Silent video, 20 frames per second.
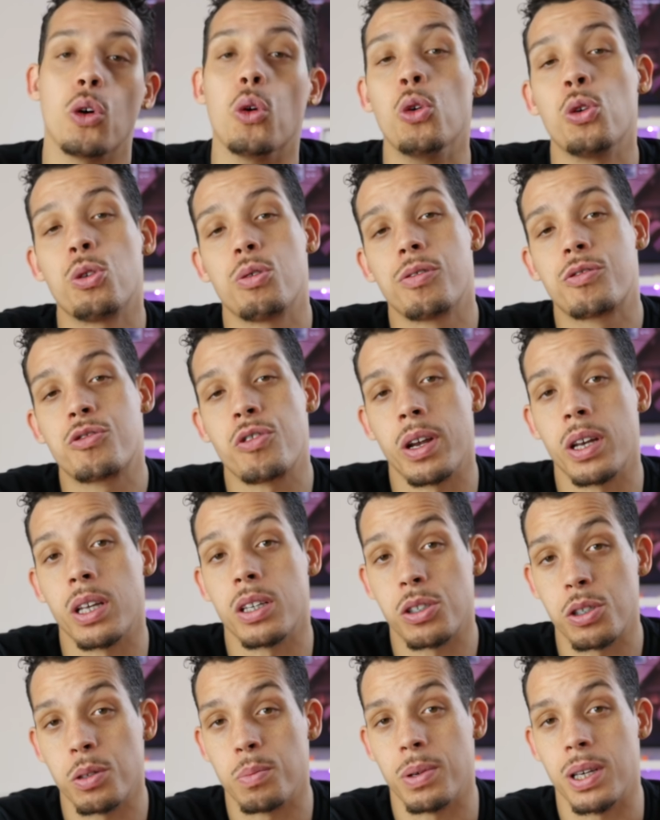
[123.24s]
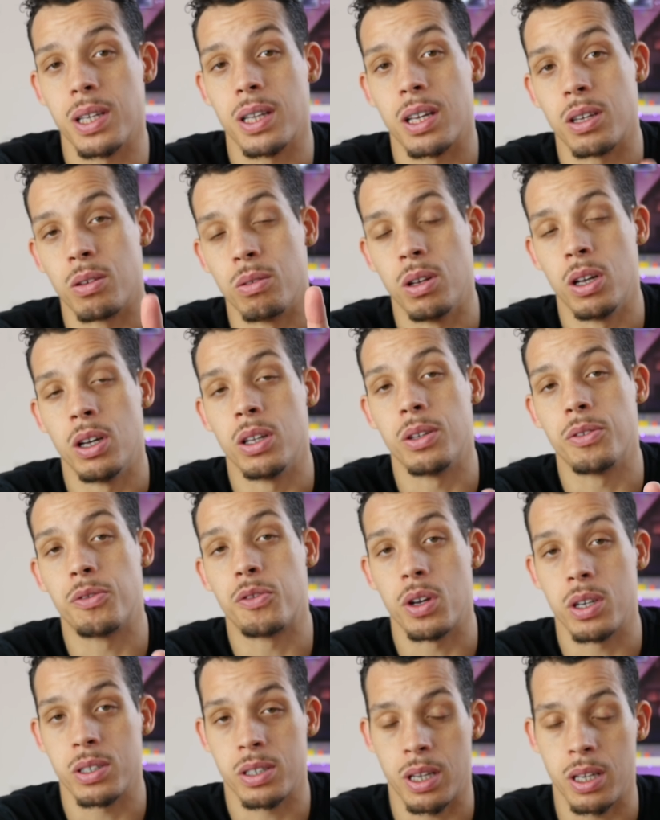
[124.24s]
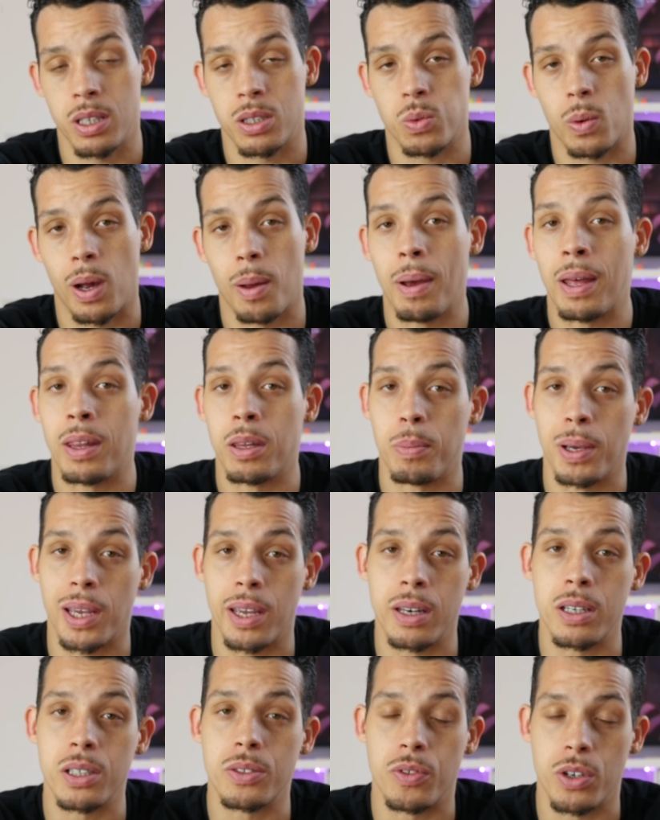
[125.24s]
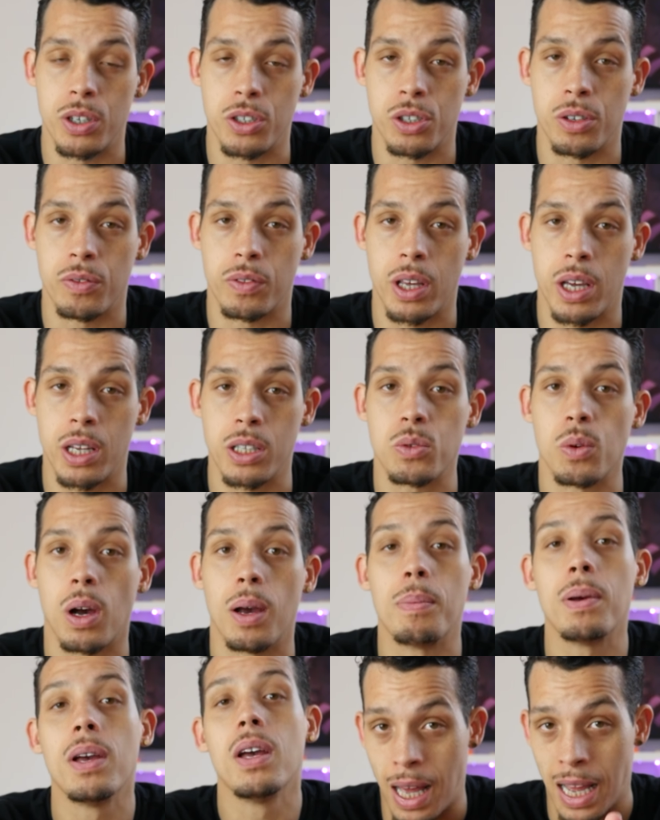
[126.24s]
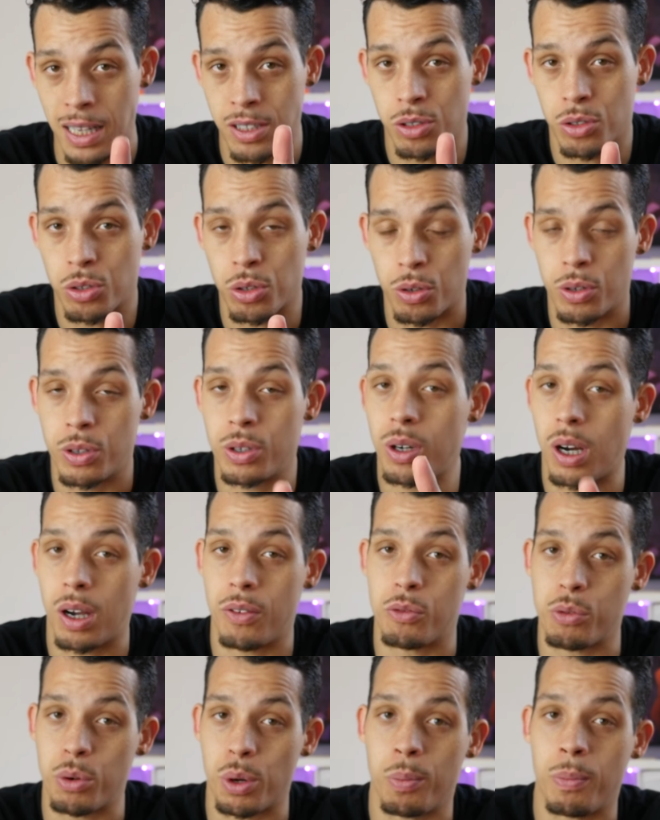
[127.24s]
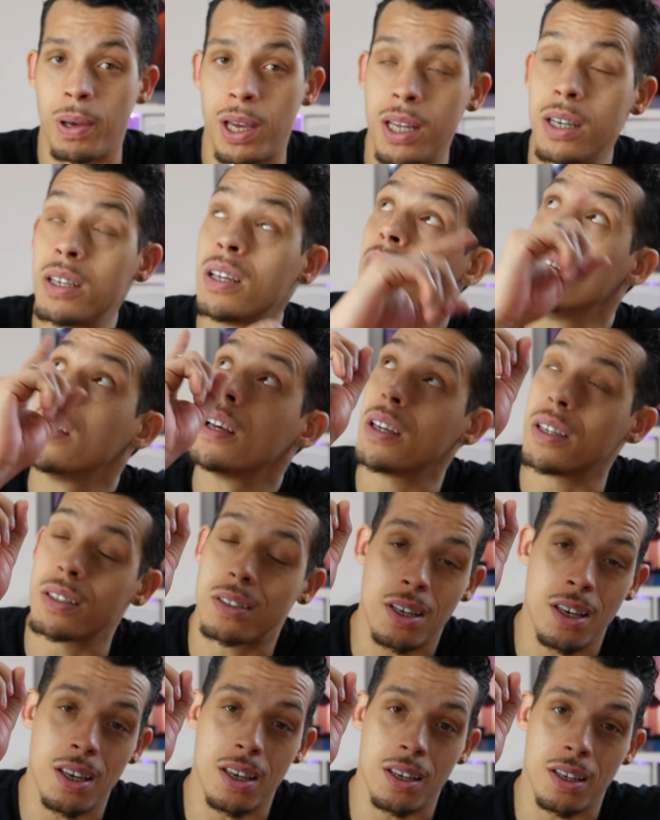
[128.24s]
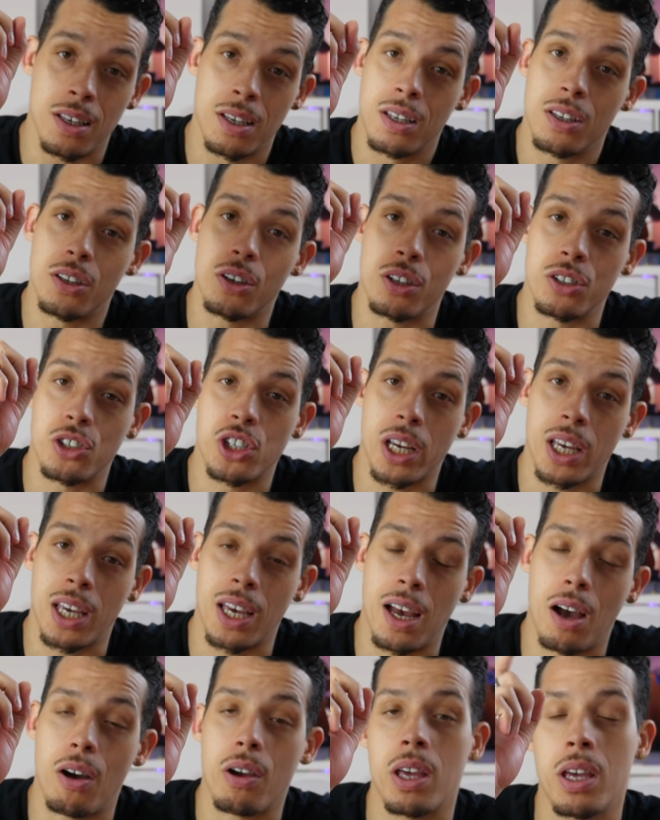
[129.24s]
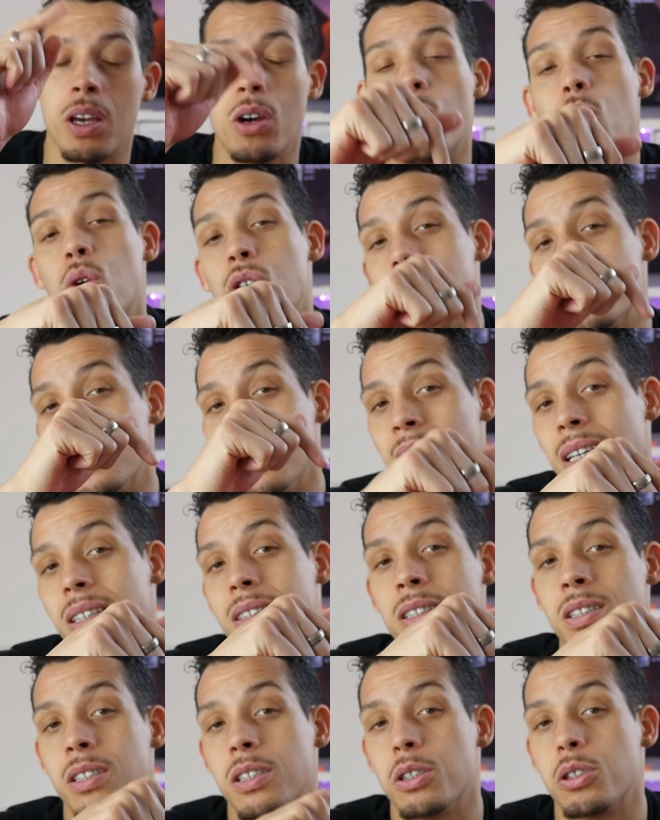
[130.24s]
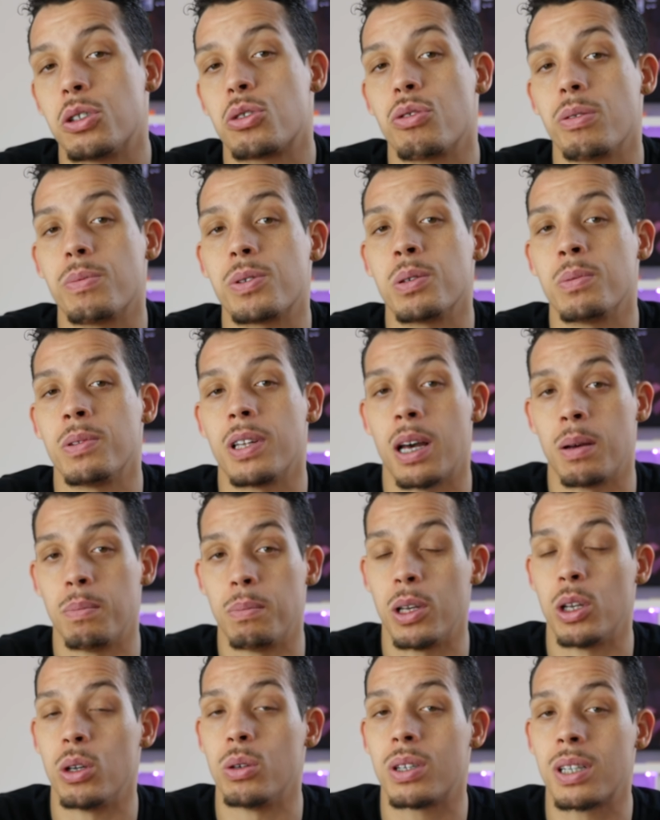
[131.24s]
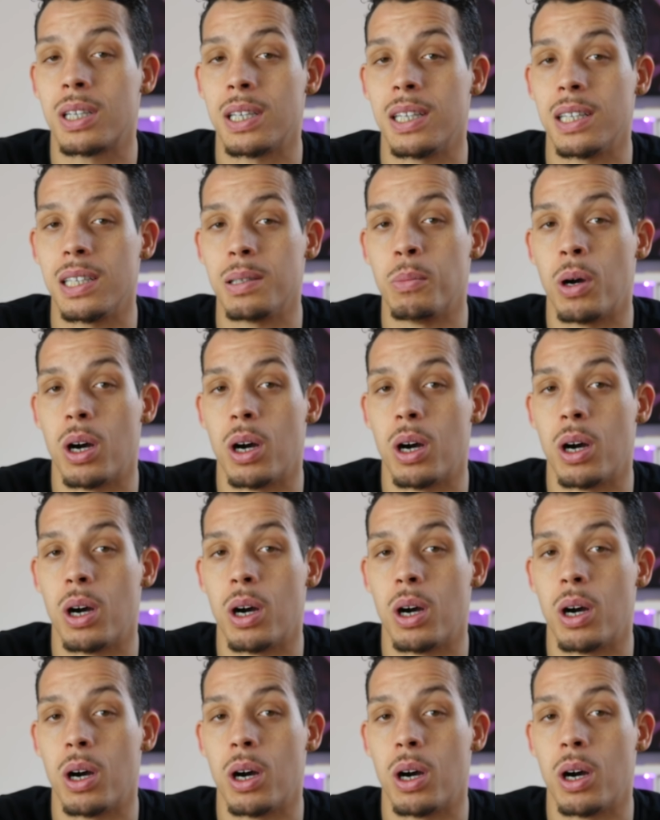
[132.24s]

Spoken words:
The order of training should be that you learn the first head swipe and the beginner's version of the head swipe. That tutorial I've already made, it's here. You can check it out here, or it's linked in the description down below, clearly